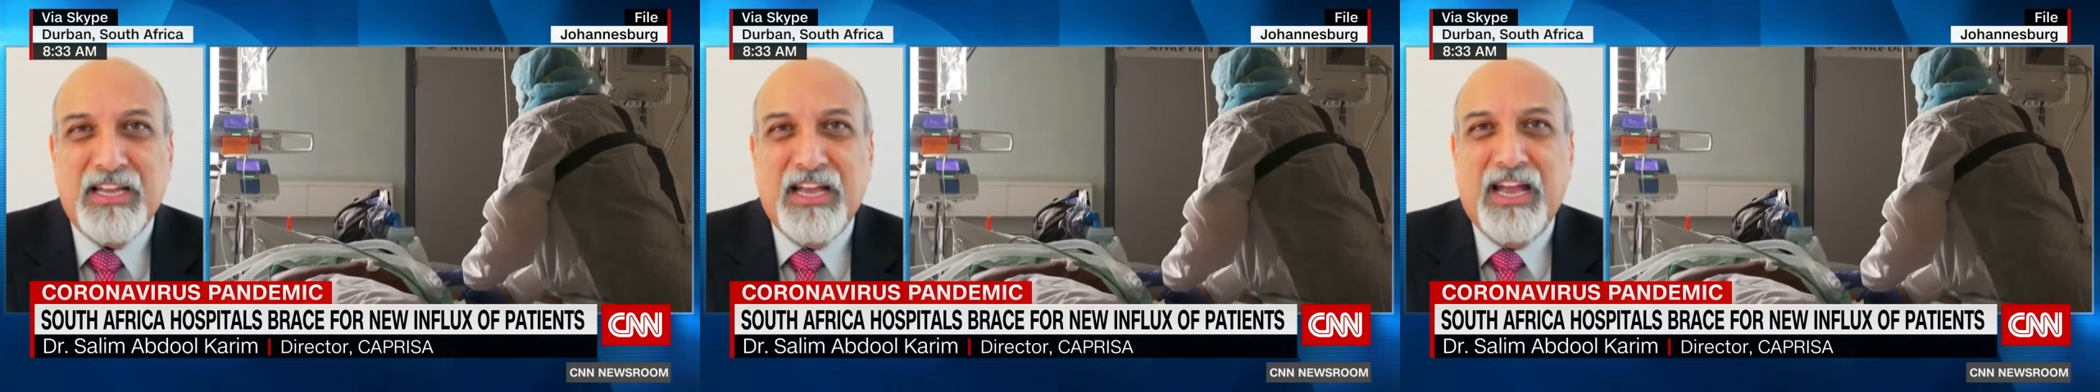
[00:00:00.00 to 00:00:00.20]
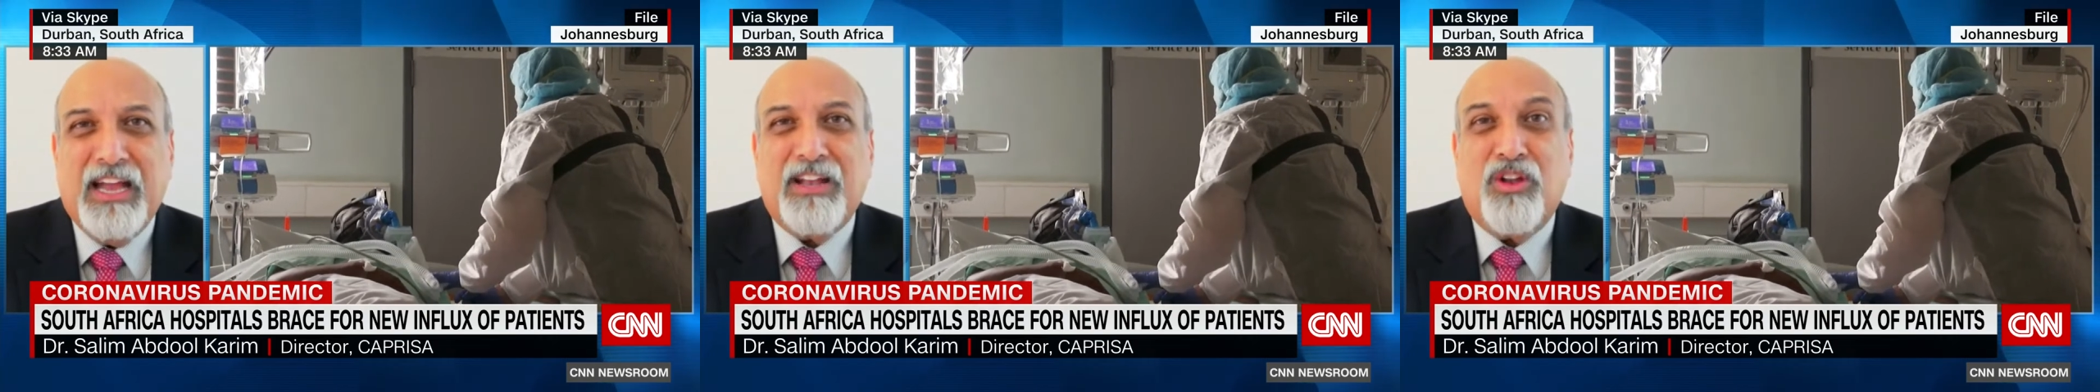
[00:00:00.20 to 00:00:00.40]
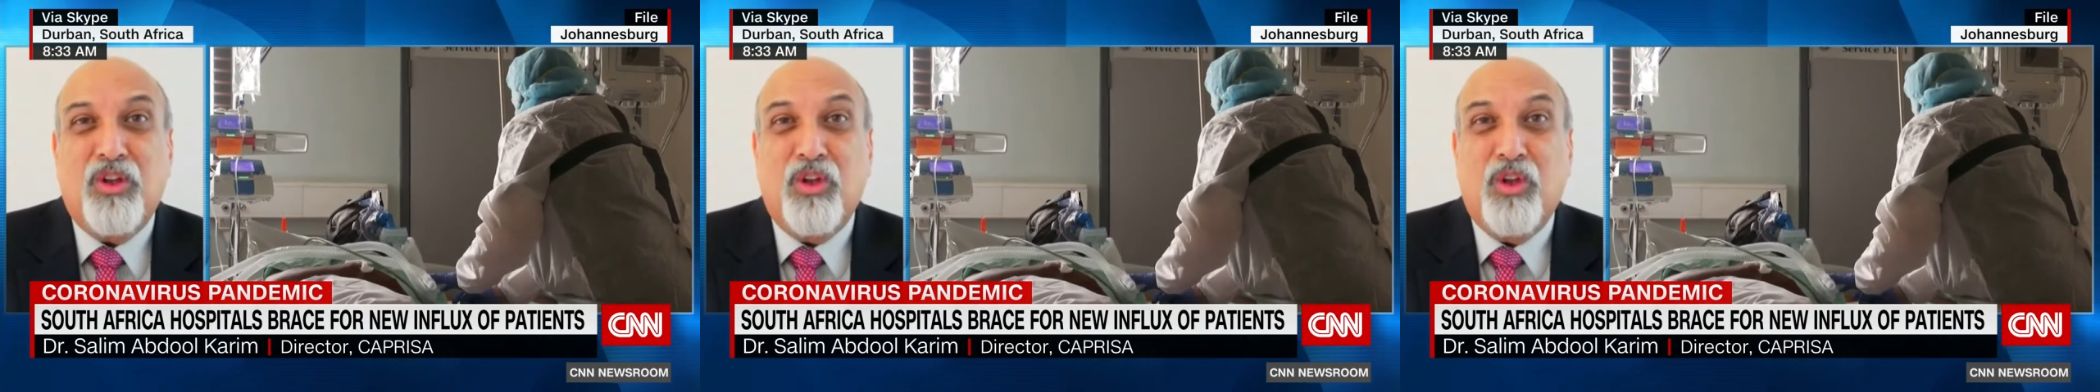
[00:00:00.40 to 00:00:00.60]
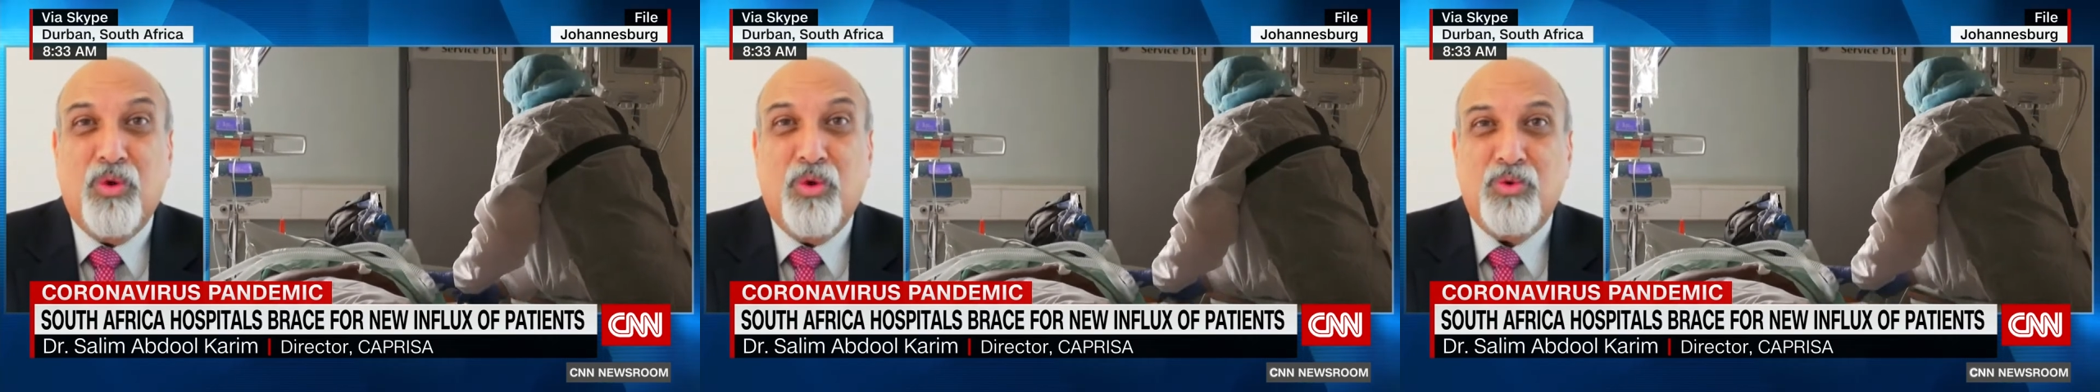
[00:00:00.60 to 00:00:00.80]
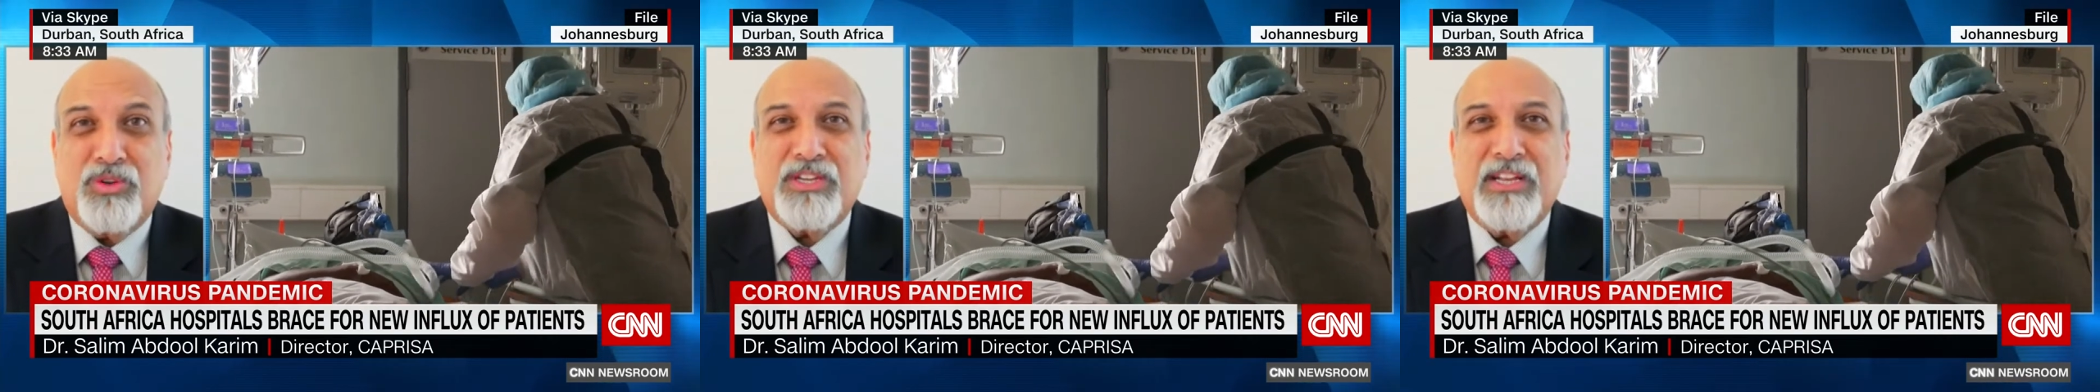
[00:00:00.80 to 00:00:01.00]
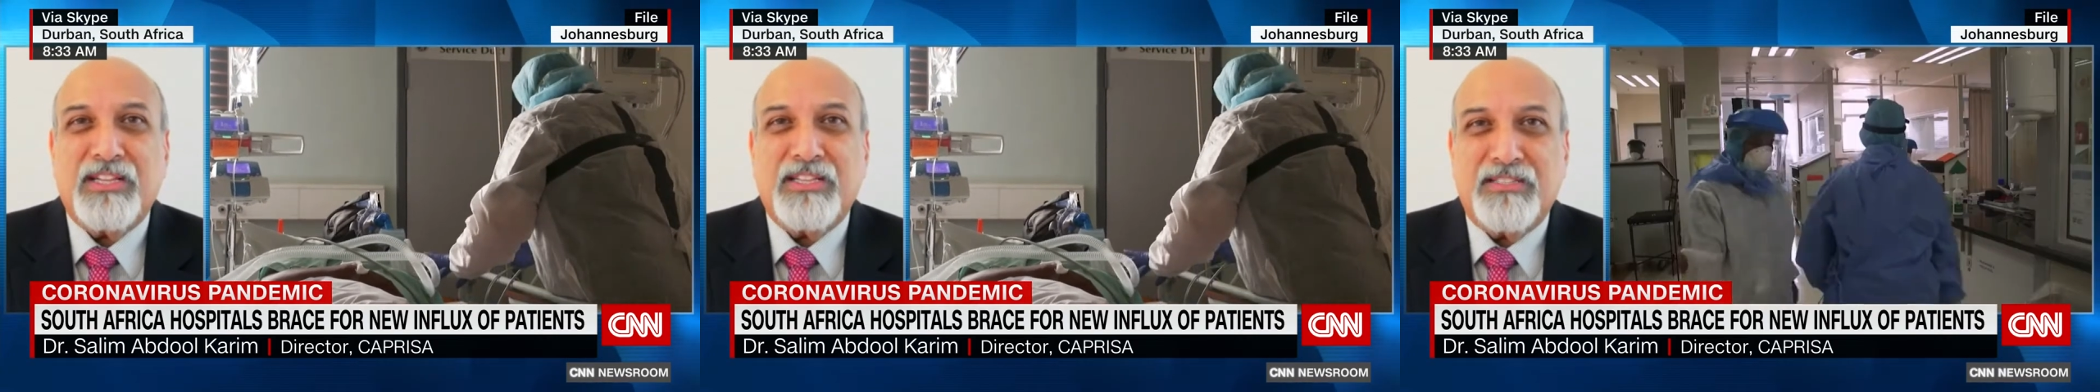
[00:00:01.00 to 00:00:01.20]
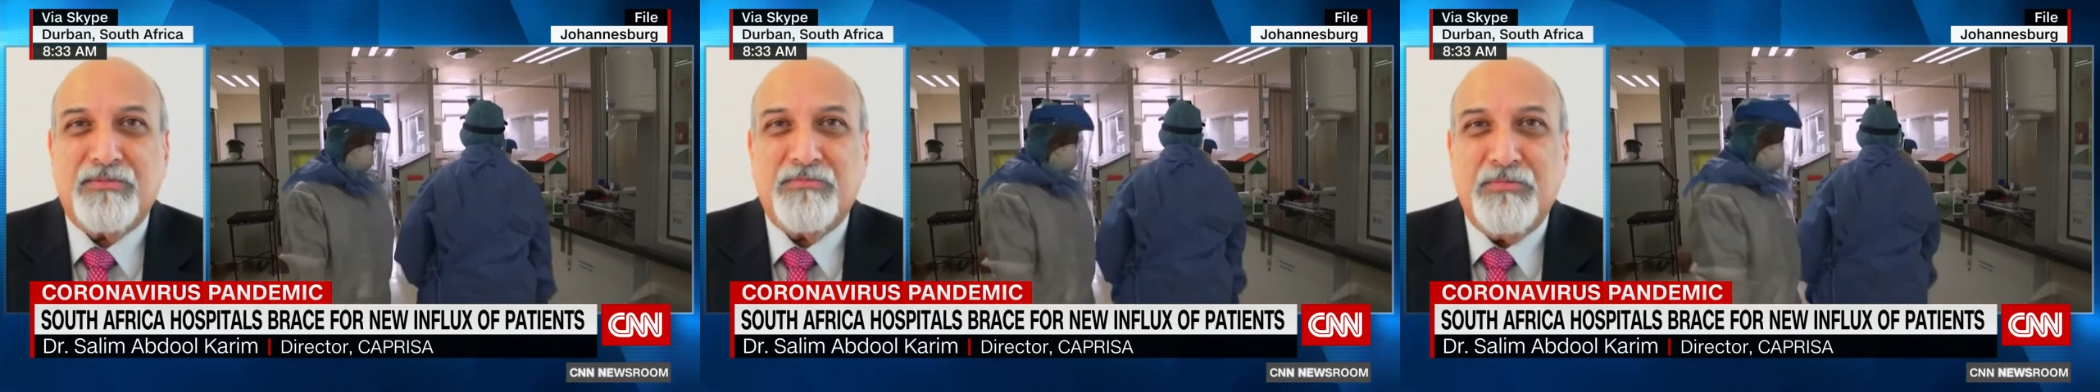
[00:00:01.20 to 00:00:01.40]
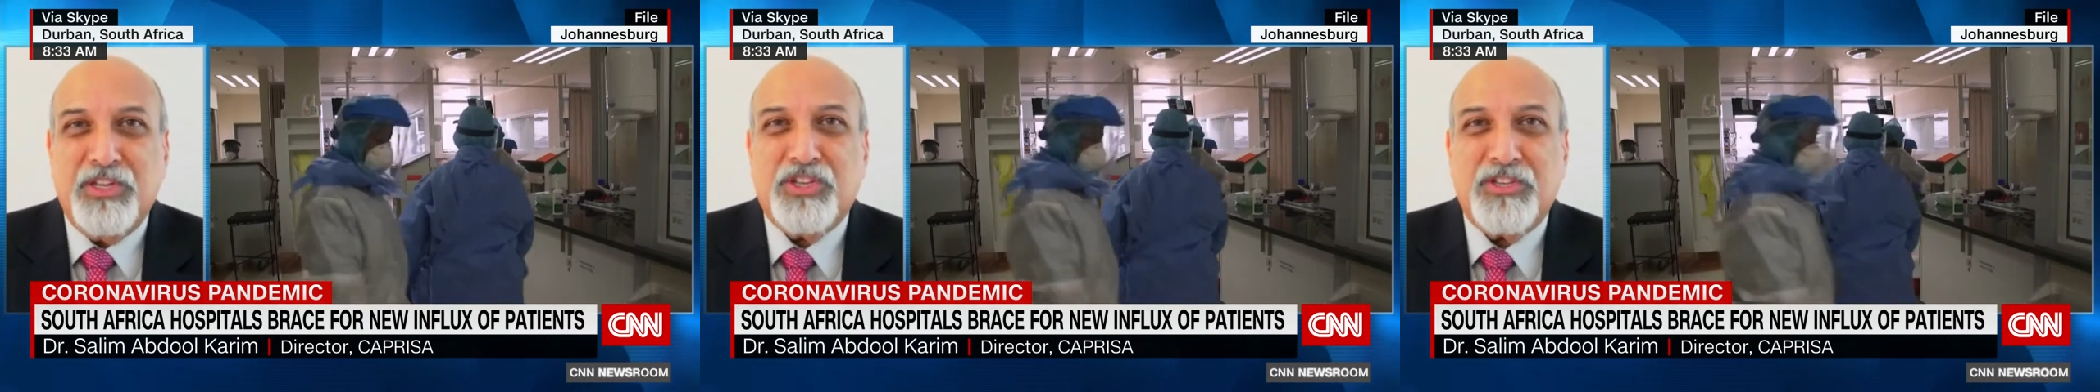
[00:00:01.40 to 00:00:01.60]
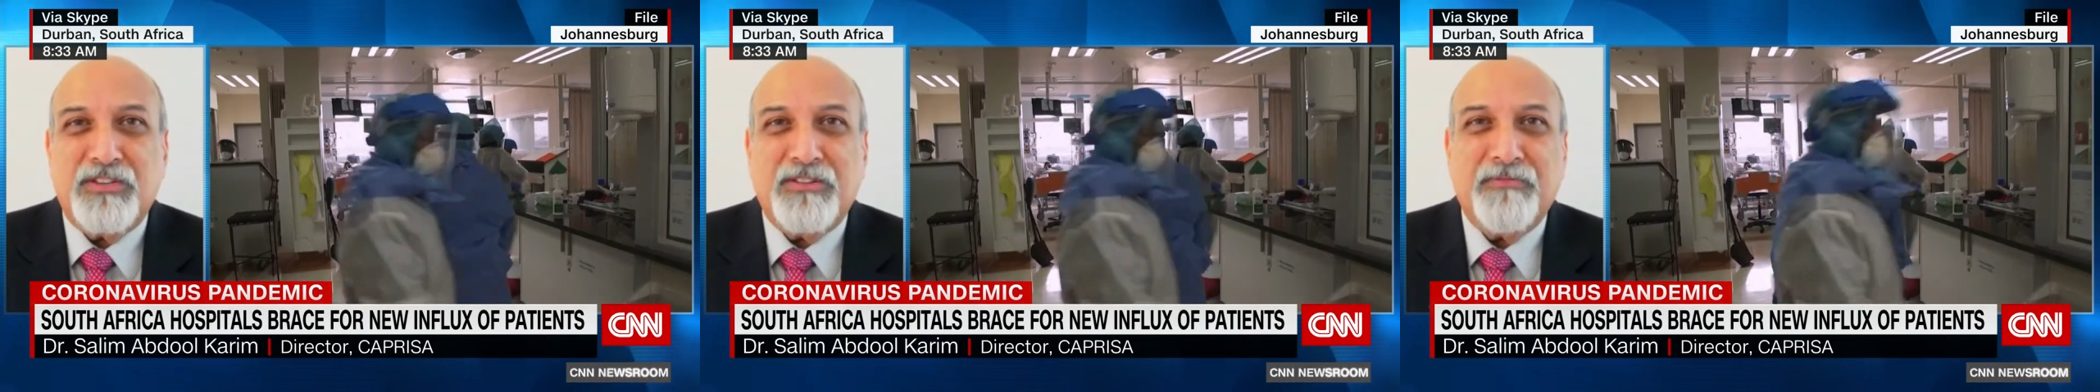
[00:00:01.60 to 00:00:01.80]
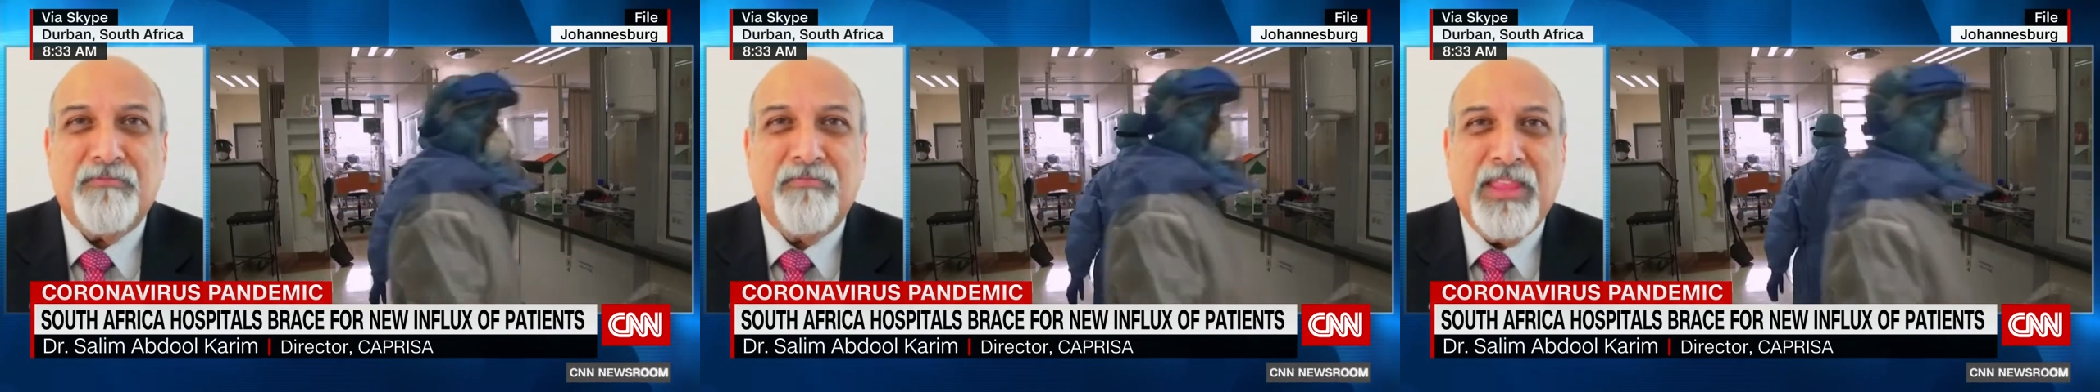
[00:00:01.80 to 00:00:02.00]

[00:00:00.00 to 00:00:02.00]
at low transmission.